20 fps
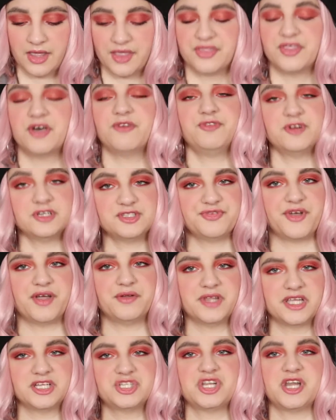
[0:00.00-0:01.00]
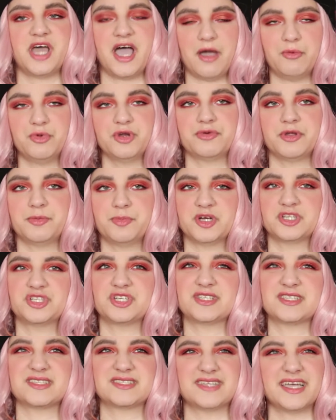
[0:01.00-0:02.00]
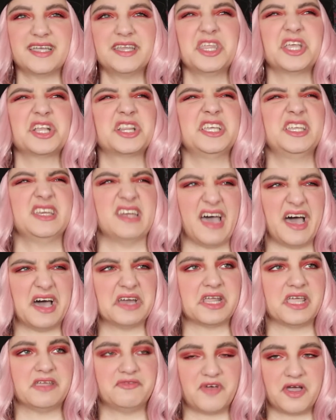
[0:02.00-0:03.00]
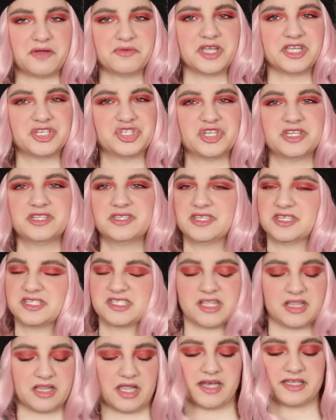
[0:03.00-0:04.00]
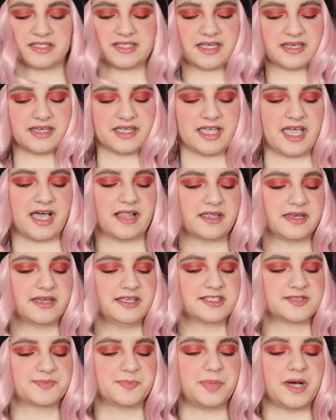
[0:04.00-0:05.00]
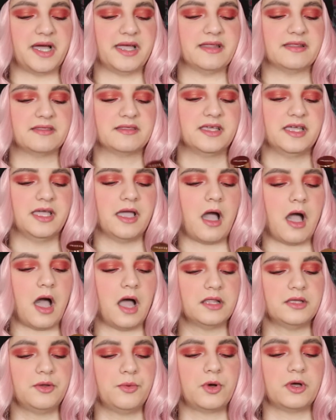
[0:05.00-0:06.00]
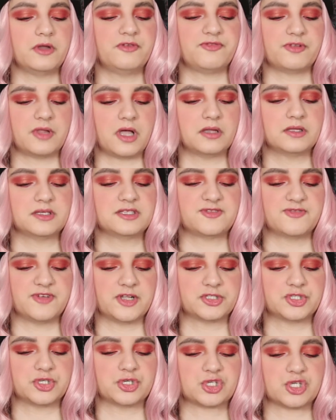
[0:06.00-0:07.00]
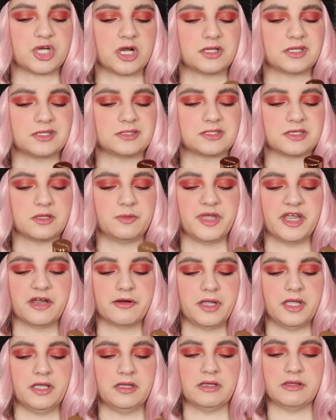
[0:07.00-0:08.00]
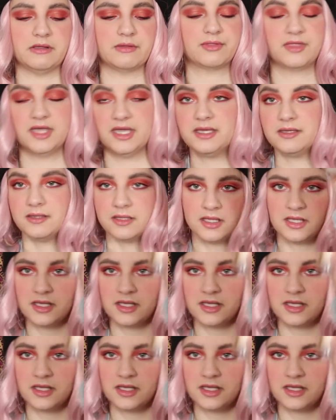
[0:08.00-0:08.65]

The first foundation I would repurchase is technically not a foundation. This is a lot of technicalities, but the Hollywood Flawless Filter Charlotte Tilbury thing,